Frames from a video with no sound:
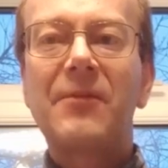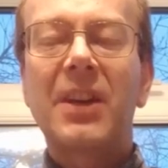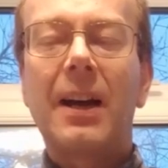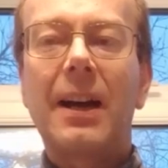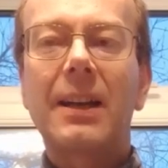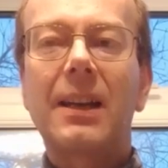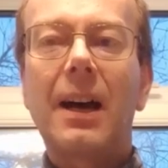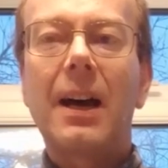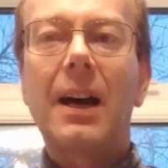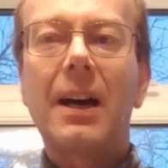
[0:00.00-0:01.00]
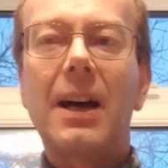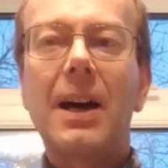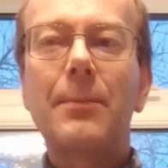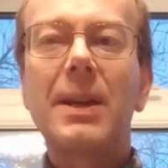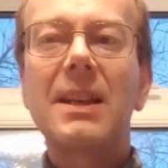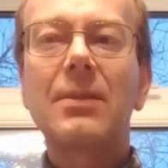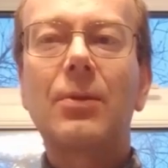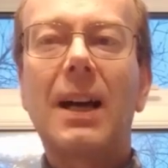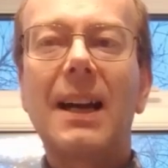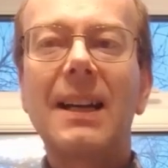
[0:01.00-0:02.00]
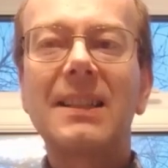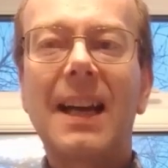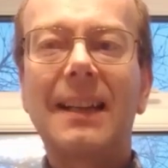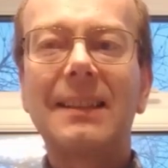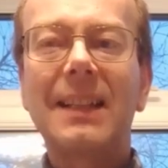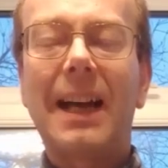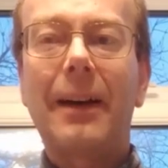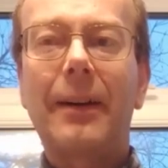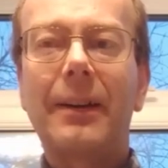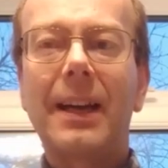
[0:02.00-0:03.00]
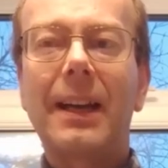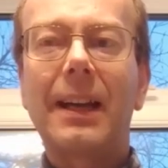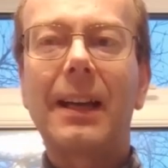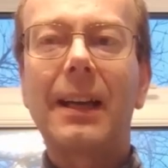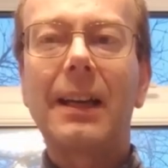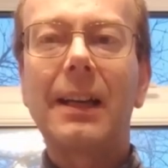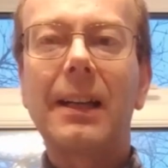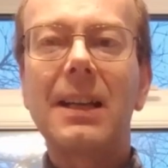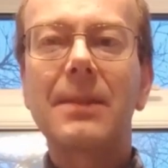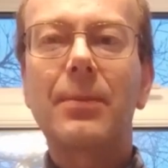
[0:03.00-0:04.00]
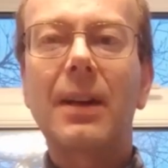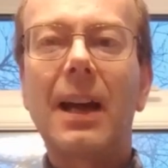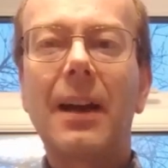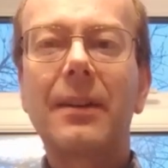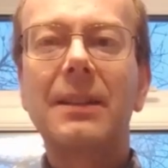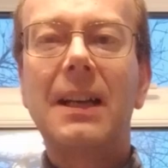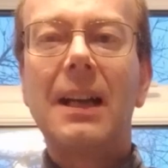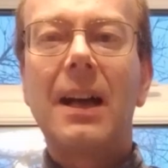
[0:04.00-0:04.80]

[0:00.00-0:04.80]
A cup is white and our ale is brown.